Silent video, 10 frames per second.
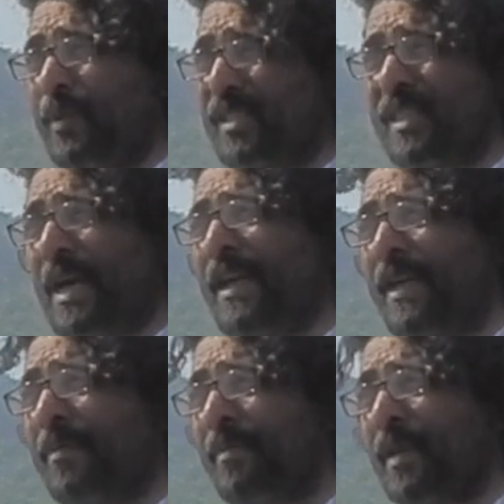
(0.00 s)
of person I
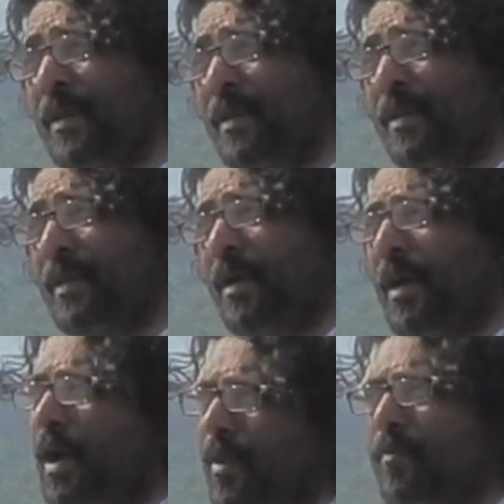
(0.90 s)
am,
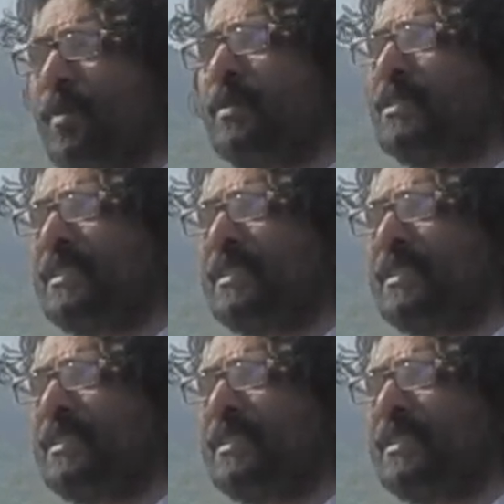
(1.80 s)
I will